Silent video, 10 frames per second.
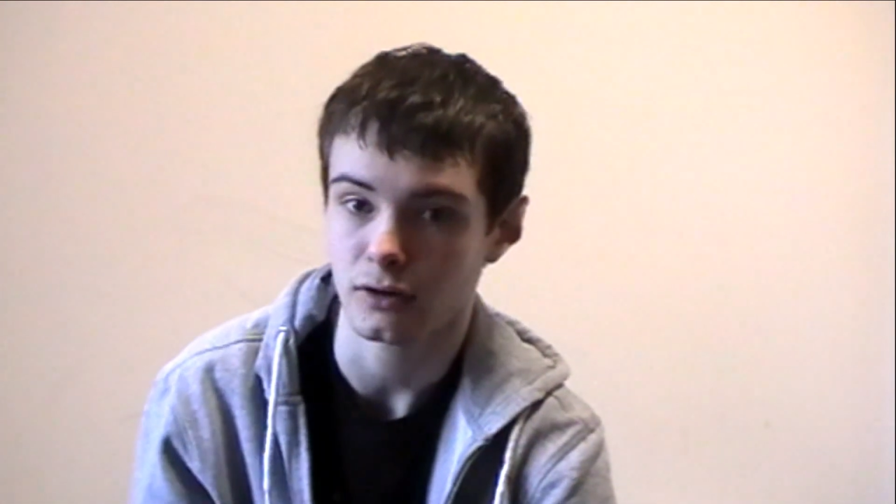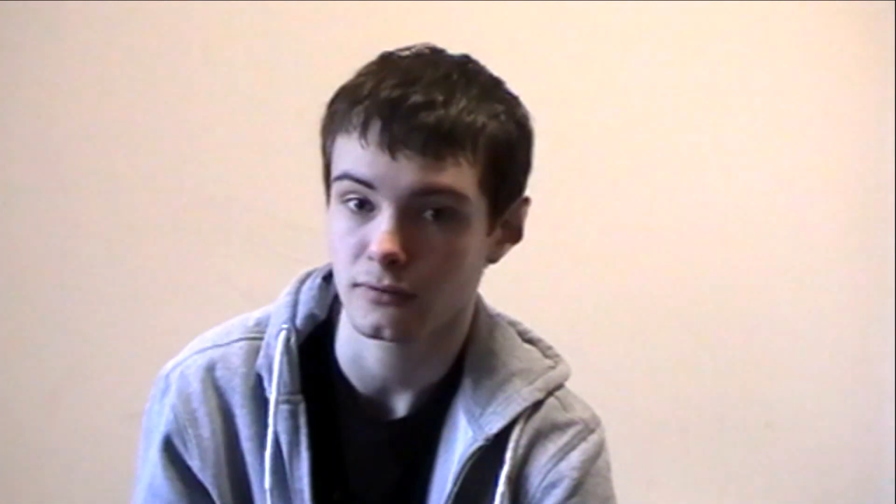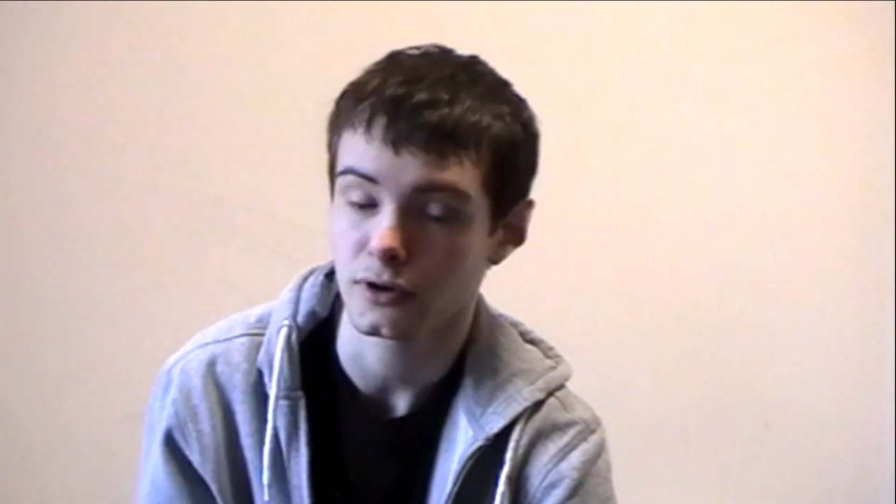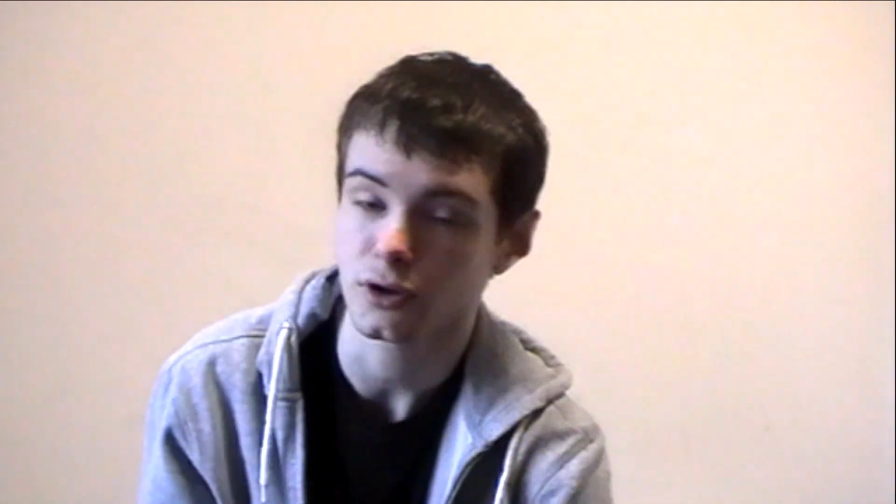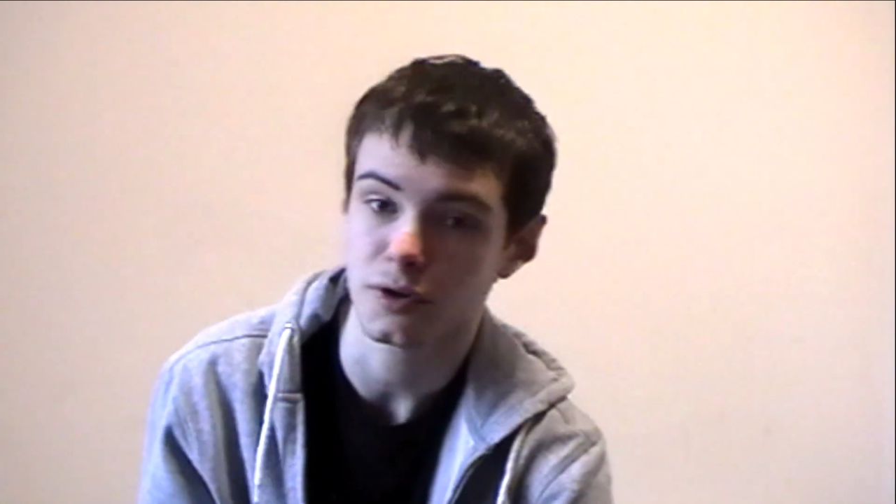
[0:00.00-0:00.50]

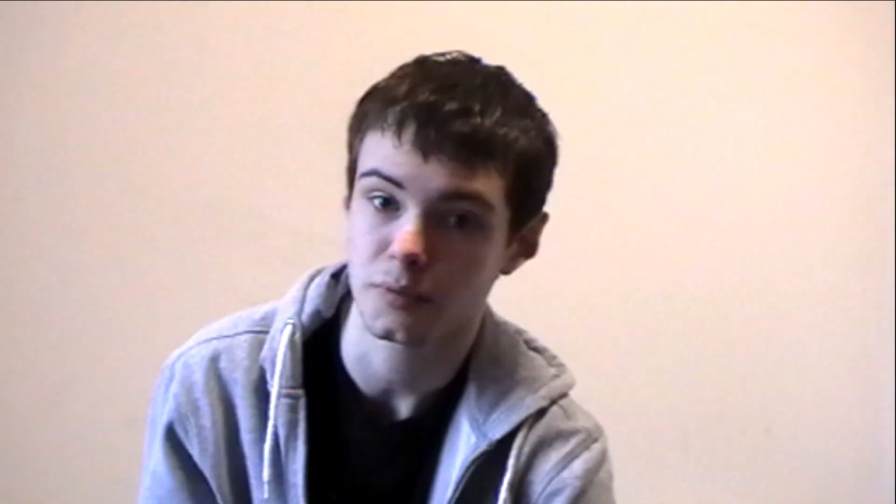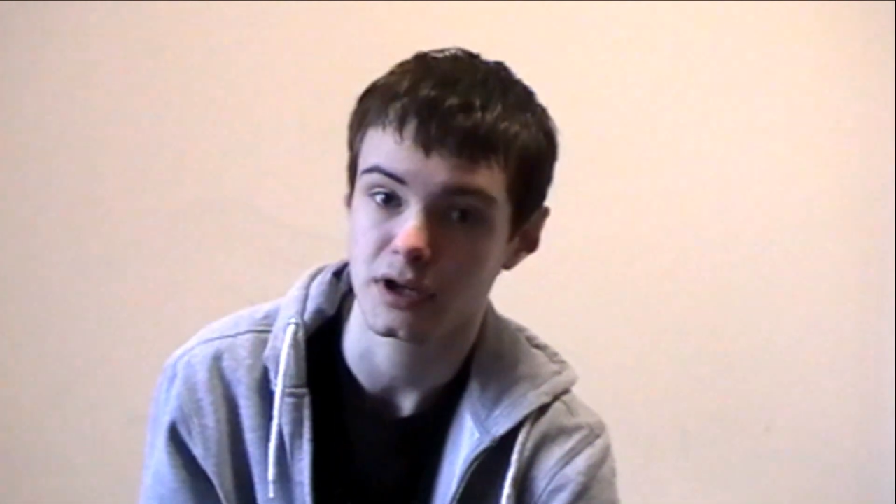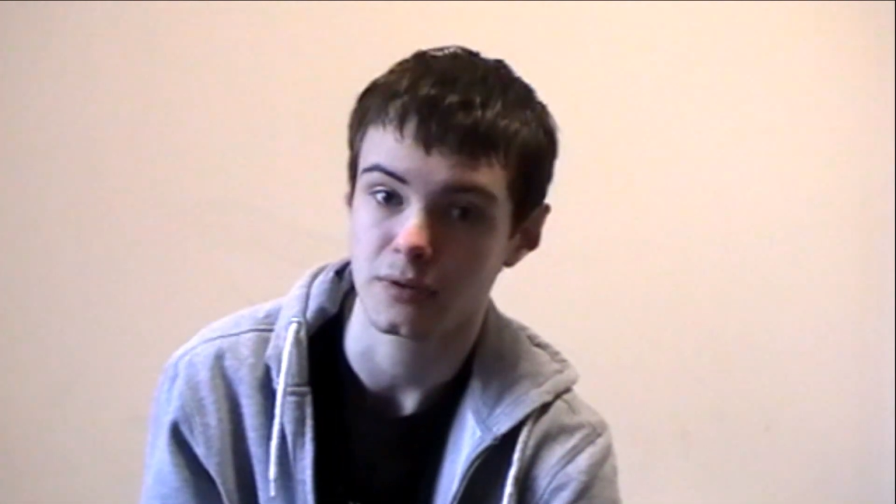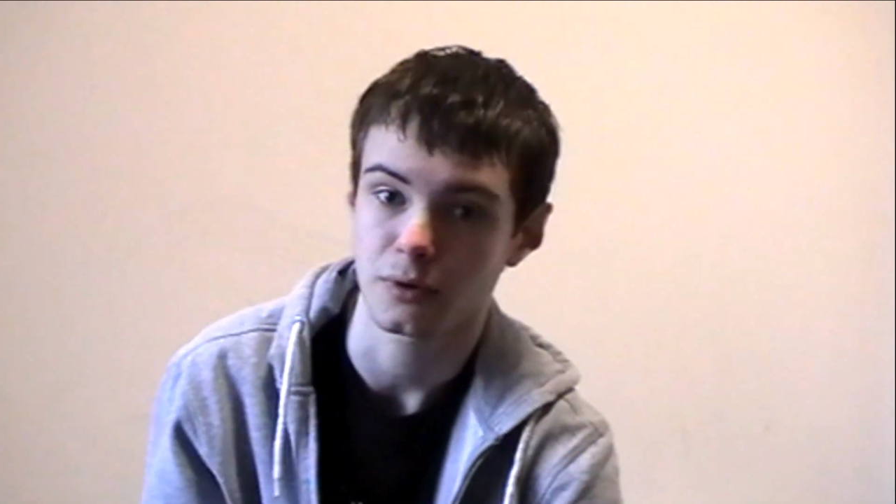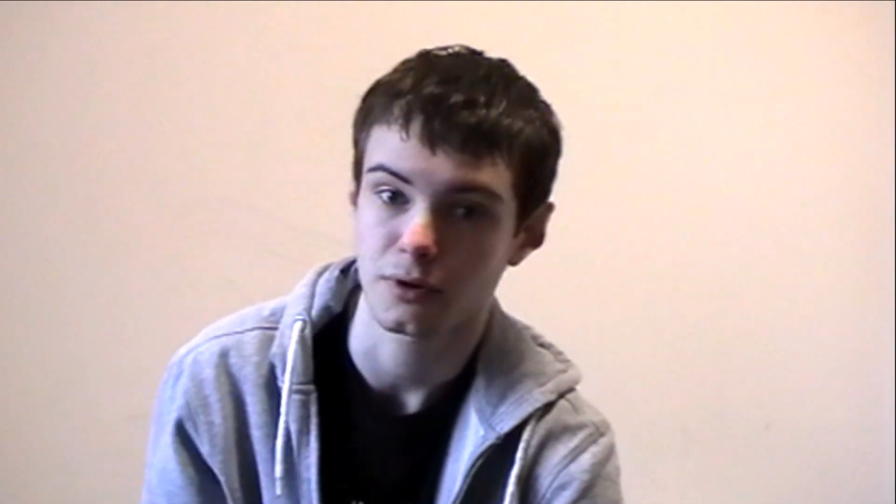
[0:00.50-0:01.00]
of coloured
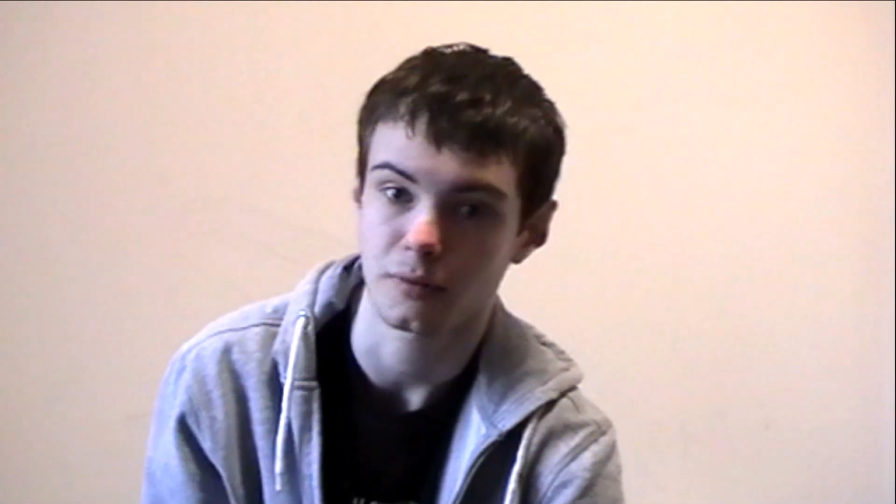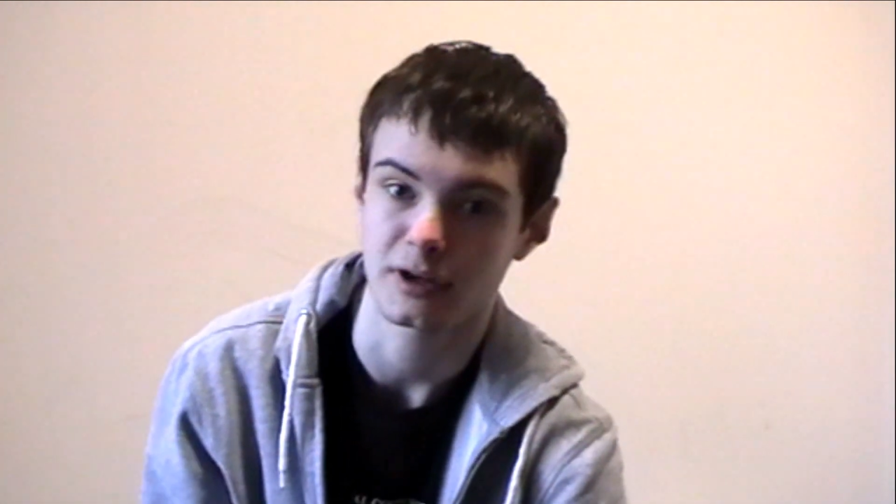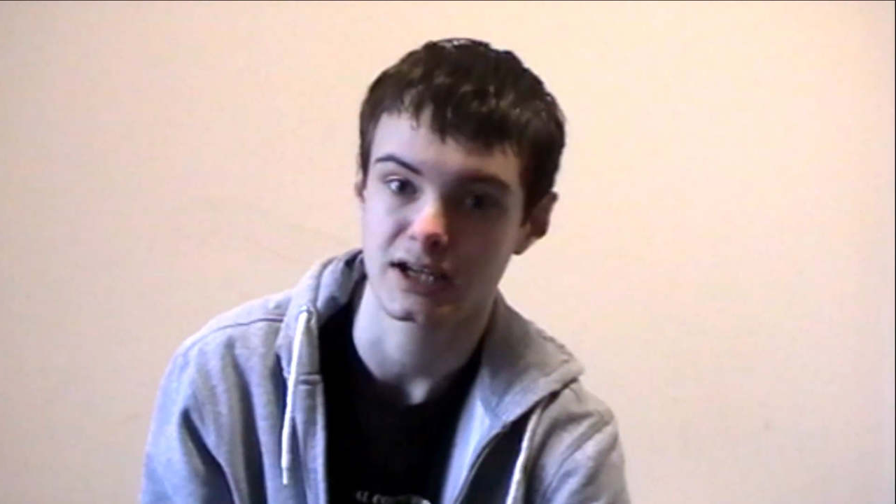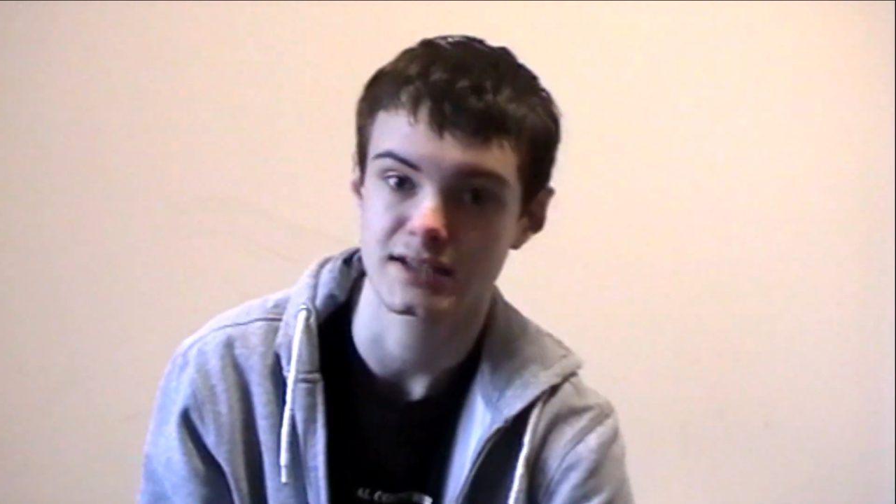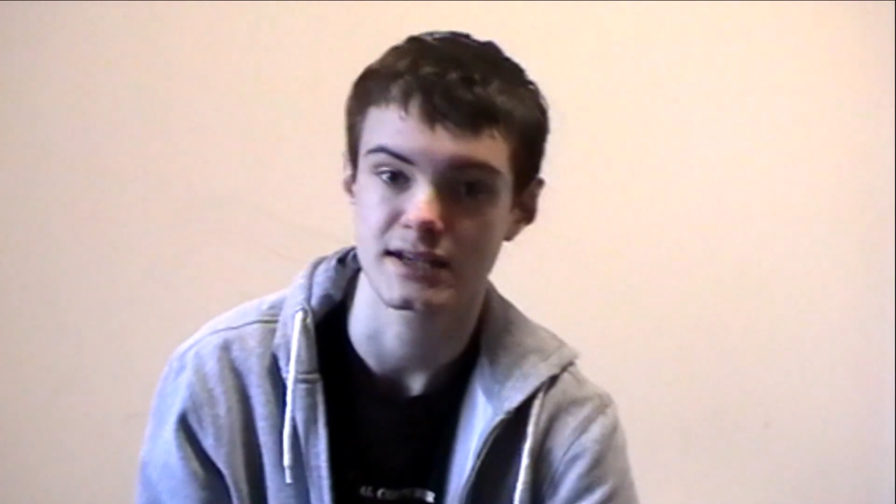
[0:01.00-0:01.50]
people
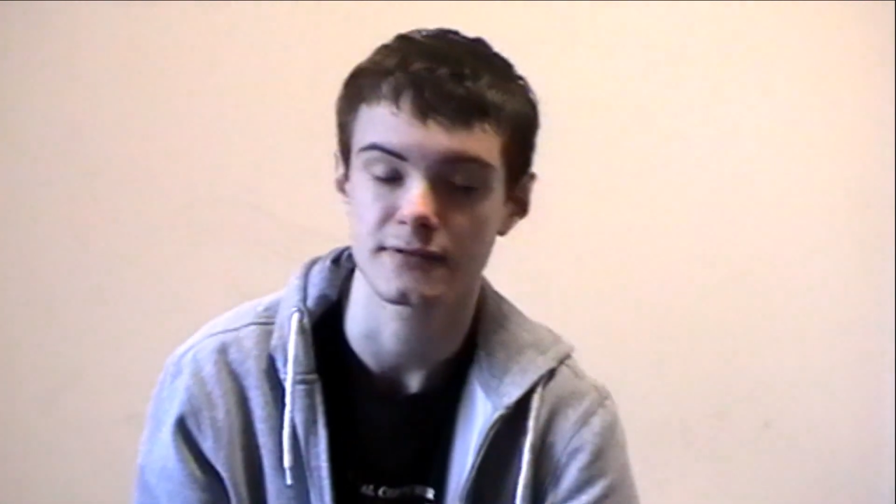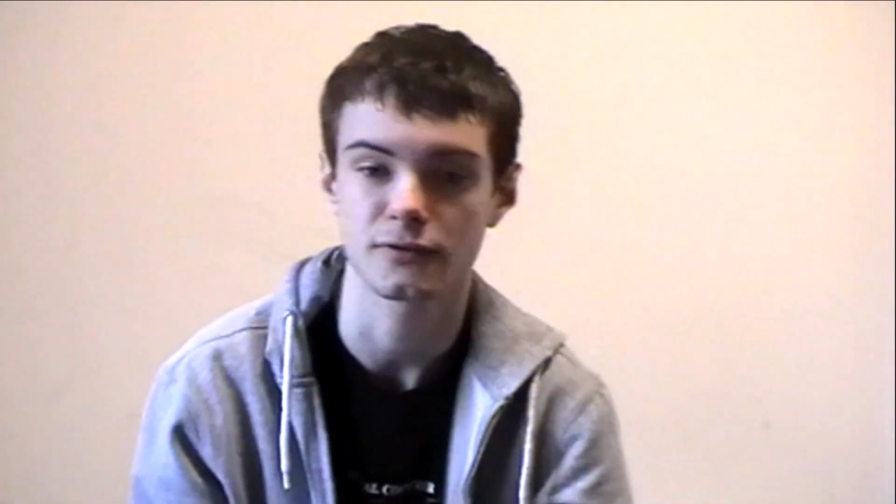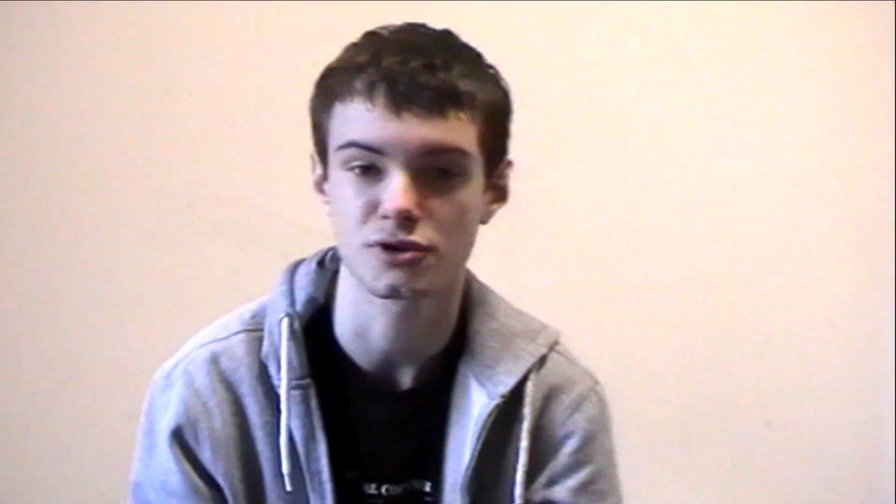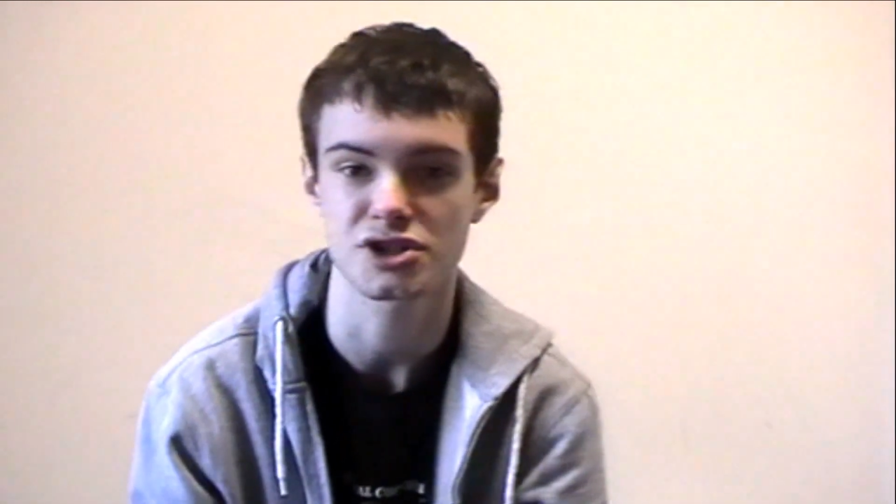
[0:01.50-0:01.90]
nominated for